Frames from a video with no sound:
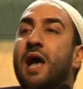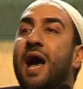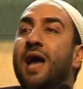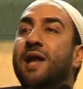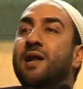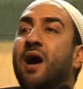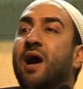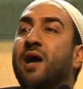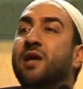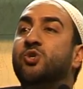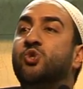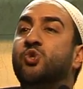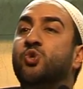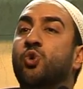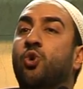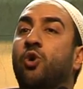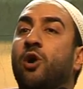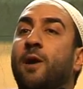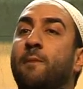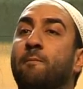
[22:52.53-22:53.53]
and I
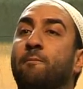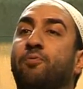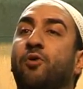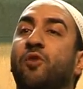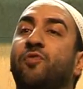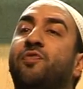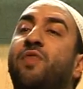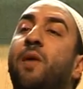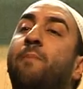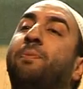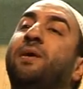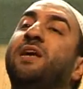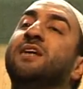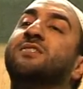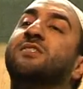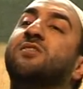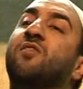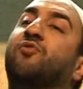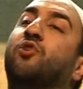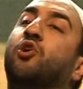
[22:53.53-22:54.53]
saw him put the
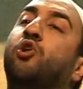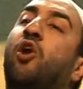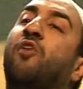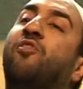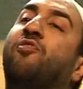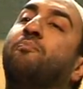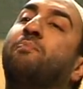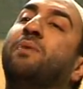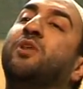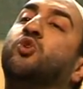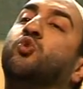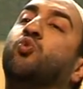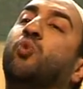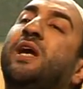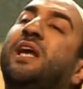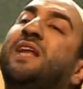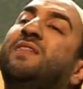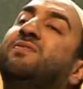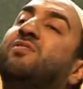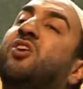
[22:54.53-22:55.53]
piece of cloth
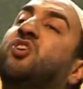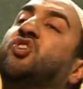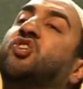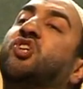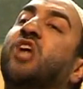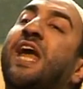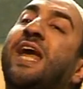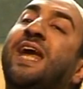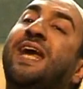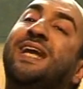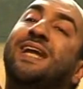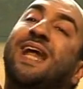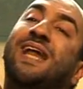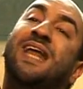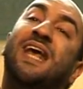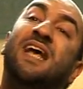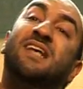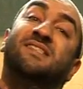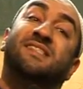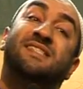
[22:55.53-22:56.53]
between the chain
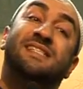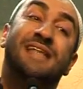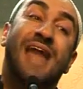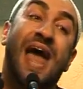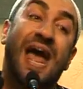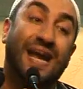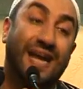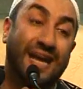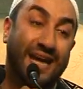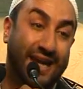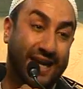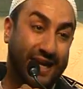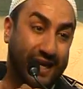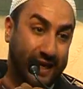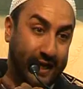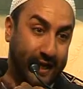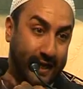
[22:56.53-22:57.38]
and his neck.